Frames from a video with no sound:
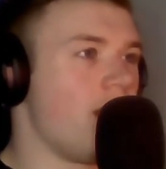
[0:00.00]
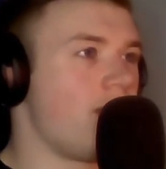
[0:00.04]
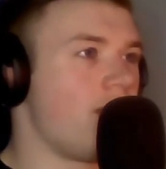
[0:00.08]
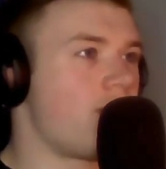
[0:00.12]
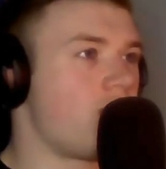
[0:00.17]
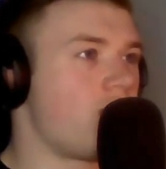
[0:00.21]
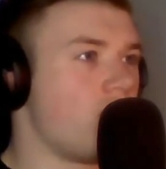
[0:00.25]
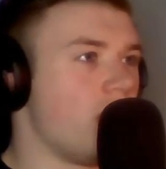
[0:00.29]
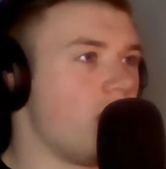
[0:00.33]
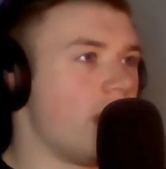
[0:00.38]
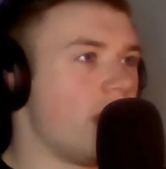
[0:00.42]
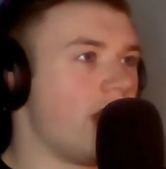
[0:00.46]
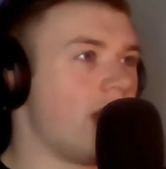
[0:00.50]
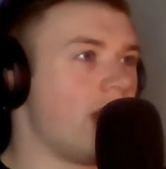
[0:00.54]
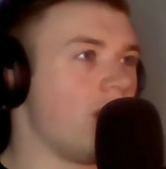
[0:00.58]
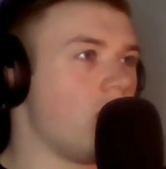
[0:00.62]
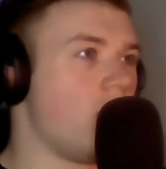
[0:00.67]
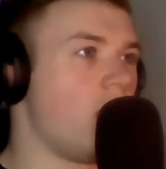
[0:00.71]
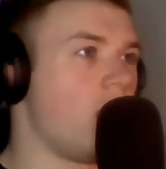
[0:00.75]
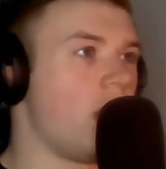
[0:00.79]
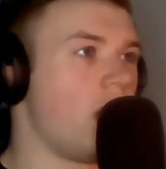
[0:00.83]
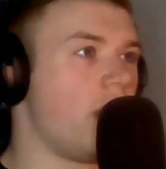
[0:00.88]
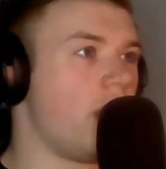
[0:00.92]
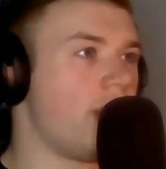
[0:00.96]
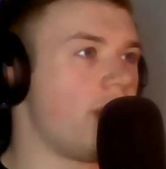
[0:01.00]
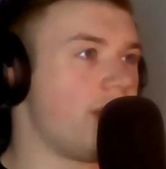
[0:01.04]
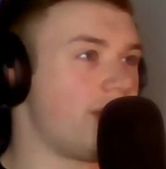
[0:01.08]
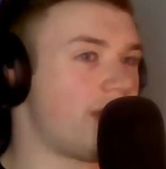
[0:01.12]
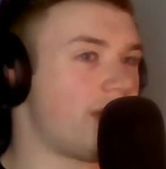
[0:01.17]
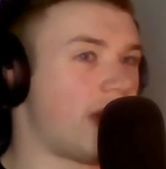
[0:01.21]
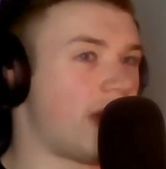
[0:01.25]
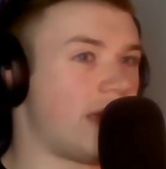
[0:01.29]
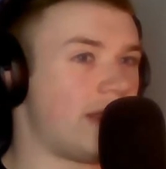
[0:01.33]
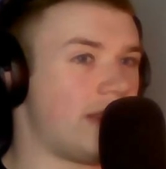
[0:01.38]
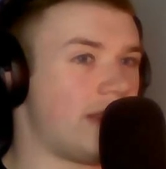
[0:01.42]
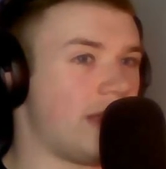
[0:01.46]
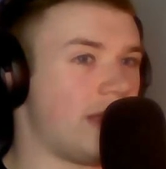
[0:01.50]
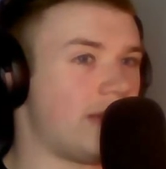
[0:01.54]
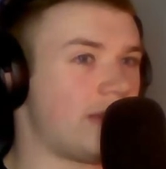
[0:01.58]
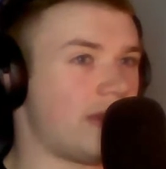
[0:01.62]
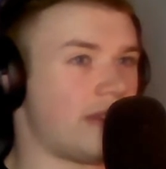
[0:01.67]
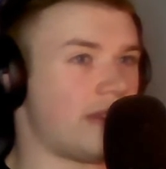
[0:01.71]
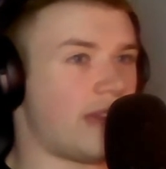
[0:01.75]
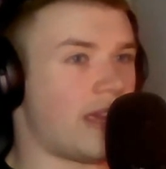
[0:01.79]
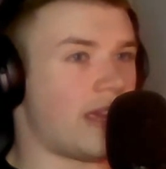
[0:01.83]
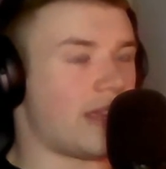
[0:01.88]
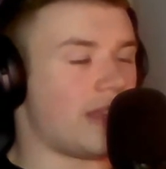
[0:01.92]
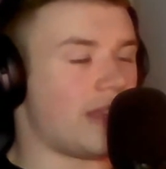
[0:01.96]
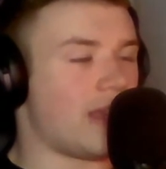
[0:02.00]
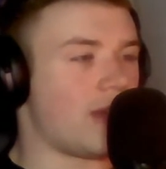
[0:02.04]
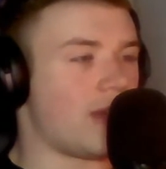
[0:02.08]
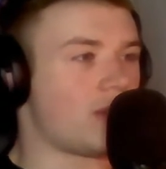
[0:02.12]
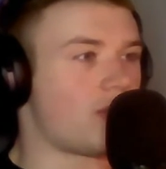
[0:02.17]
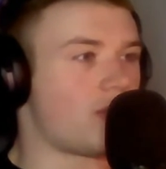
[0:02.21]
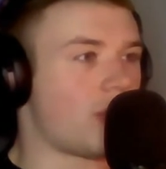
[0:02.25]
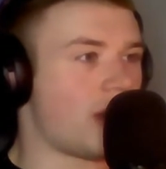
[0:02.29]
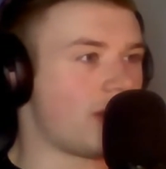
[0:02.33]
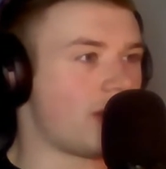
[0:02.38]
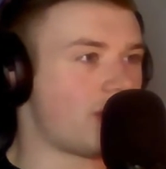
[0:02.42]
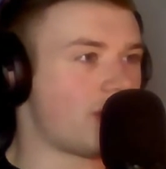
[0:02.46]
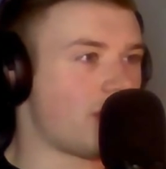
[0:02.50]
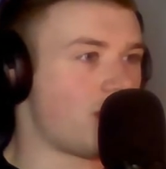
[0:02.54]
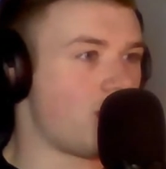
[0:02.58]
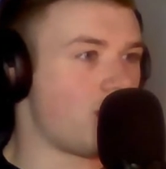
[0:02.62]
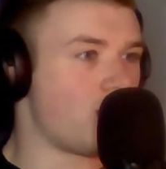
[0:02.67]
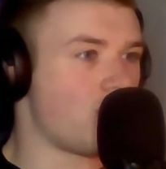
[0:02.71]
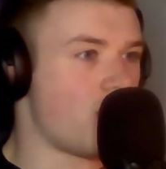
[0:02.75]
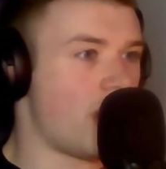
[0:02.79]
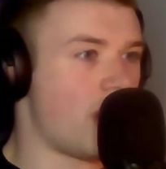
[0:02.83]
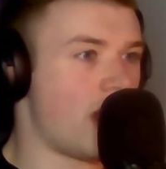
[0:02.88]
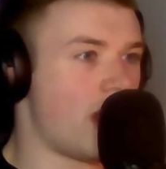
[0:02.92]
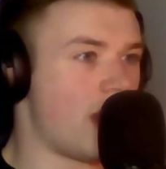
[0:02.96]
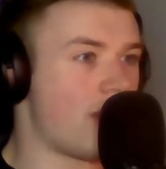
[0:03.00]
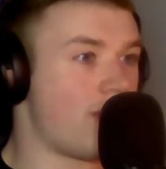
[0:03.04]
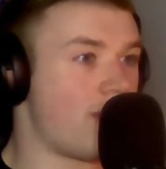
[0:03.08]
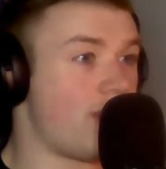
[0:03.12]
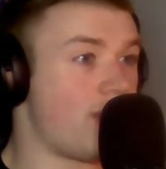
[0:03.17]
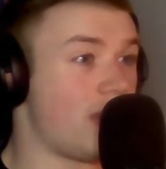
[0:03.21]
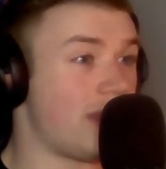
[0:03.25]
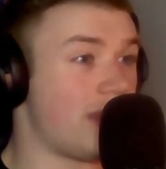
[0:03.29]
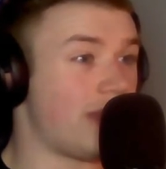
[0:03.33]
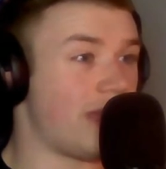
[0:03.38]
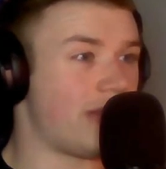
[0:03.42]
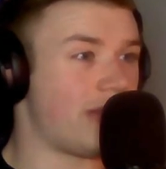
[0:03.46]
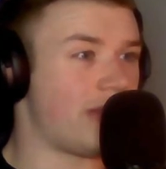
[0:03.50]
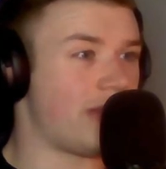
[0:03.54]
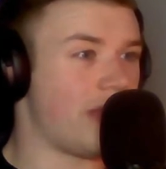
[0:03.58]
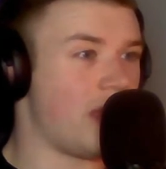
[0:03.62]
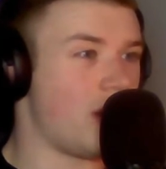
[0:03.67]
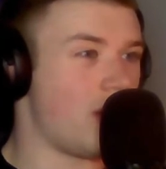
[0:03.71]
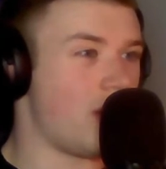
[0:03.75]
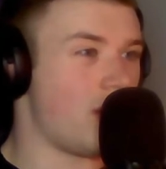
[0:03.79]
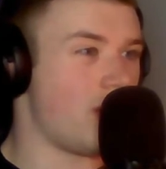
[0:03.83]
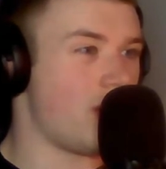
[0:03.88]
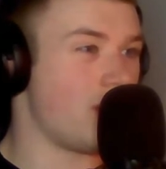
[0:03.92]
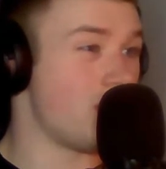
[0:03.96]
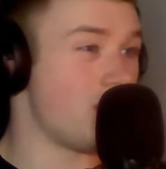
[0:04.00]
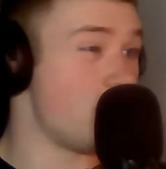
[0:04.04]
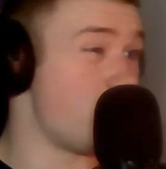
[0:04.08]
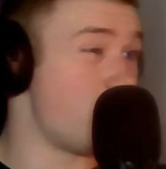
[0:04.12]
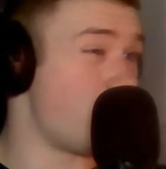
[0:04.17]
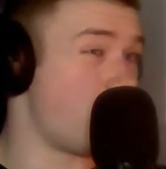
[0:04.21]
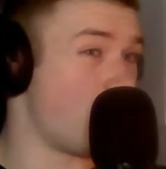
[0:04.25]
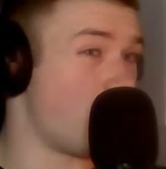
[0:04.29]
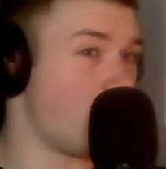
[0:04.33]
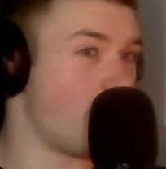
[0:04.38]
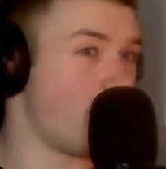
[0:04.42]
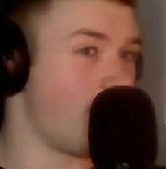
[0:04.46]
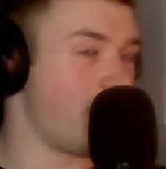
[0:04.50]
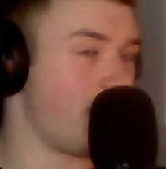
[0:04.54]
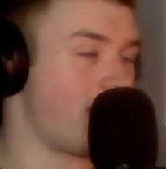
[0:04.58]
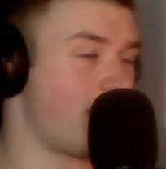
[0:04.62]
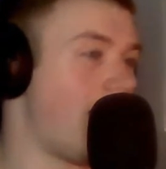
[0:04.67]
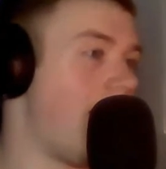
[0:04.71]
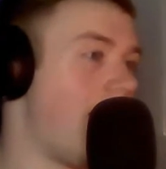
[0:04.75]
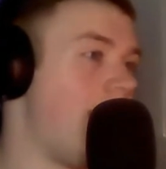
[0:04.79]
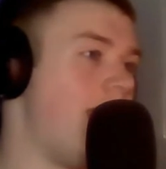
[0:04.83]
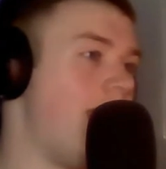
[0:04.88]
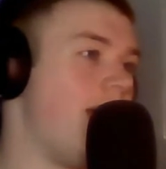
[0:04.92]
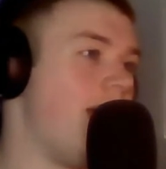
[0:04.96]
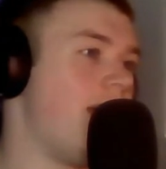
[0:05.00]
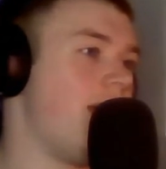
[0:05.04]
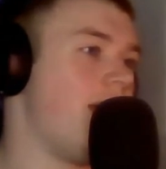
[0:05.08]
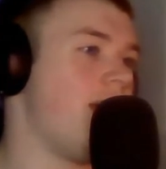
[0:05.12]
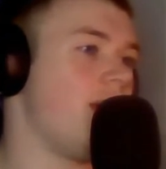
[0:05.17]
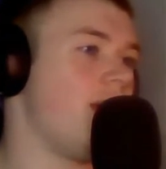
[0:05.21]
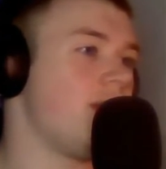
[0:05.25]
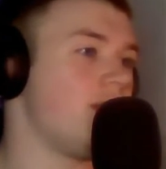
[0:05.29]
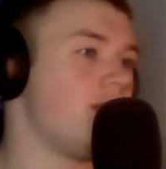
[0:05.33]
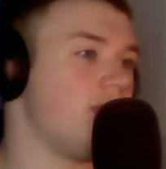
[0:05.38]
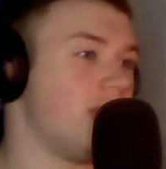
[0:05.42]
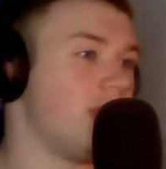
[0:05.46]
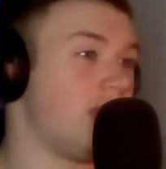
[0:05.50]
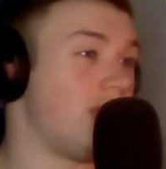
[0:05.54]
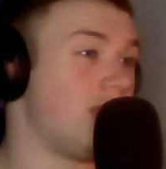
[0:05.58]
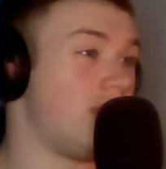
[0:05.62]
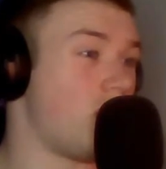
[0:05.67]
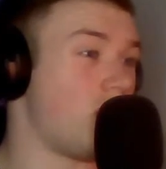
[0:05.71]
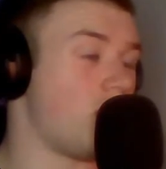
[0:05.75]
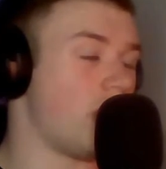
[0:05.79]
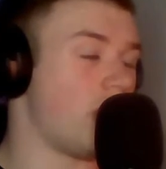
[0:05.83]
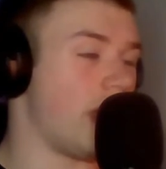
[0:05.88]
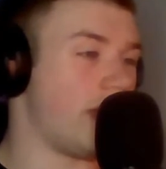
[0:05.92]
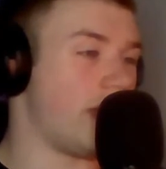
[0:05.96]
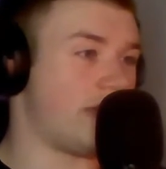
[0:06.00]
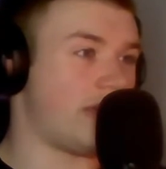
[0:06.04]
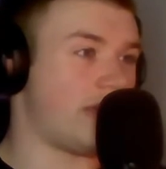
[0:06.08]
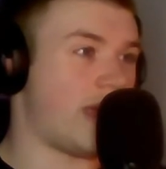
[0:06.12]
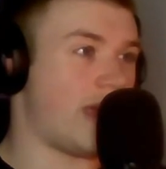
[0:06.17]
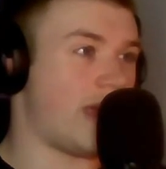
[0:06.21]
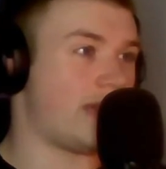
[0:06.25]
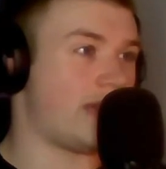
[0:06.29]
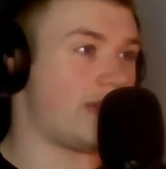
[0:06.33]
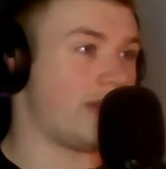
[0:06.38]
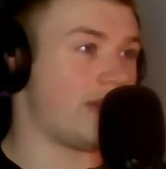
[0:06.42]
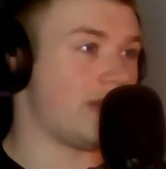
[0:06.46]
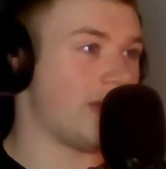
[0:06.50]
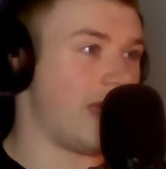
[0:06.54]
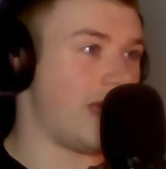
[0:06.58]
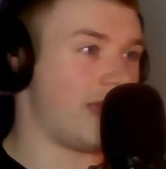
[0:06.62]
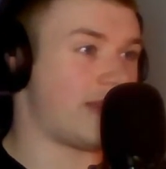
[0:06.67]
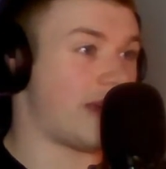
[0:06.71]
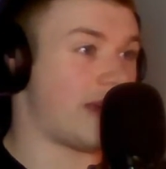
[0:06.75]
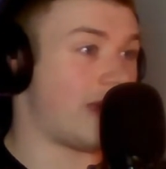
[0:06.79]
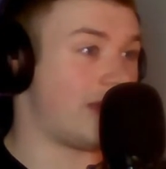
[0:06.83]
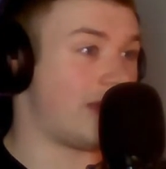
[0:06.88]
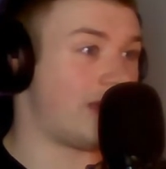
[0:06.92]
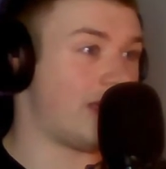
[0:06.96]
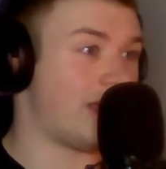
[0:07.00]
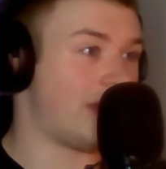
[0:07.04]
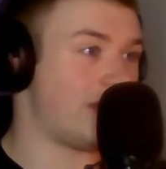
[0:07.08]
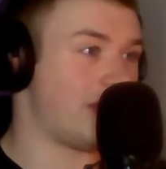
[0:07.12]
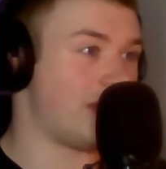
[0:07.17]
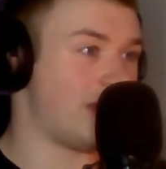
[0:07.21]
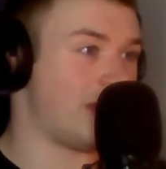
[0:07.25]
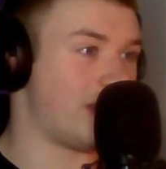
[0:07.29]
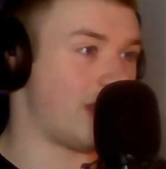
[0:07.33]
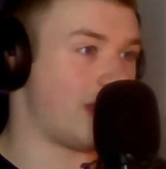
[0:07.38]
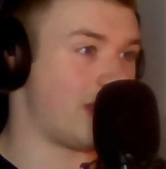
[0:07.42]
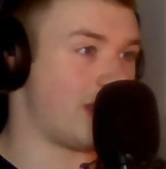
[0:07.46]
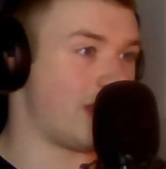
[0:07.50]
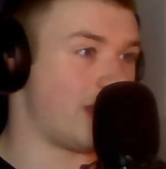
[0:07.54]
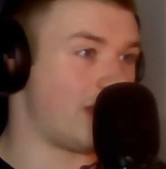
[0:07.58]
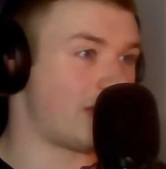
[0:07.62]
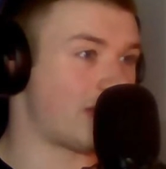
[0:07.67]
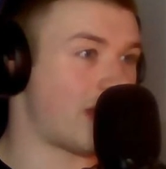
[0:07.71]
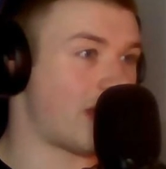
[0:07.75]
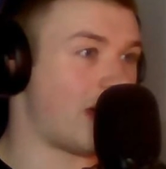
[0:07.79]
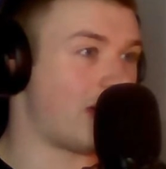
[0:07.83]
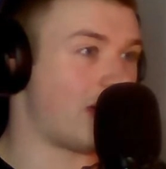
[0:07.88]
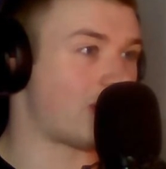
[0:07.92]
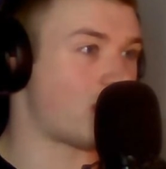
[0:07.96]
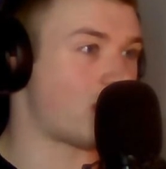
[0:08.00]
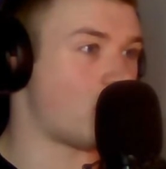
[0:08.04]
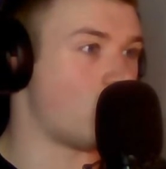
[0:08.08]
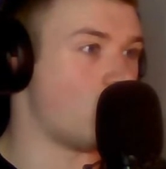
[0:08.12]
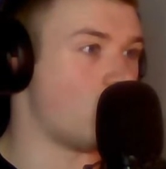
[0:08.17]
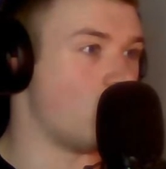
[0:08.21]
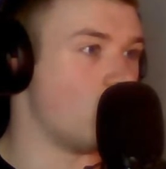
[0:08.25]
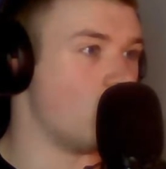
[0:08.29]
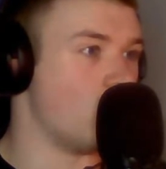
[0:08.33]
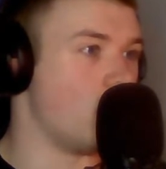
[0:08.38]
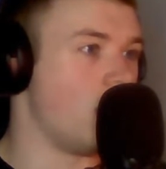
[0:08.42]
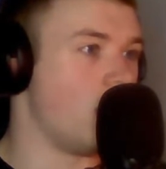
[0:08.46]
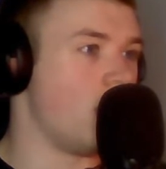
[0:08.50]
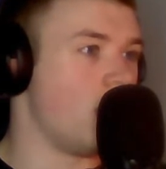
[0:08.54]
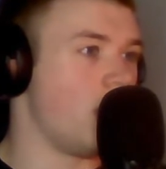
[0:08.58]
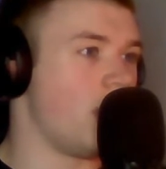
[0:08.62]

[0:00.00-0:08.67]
throwing in a lot of these high intensity techniques, whereas if you're doing it 3 days later, you probably can't. You'll need to do less sets and less high intensity techniques as a whole.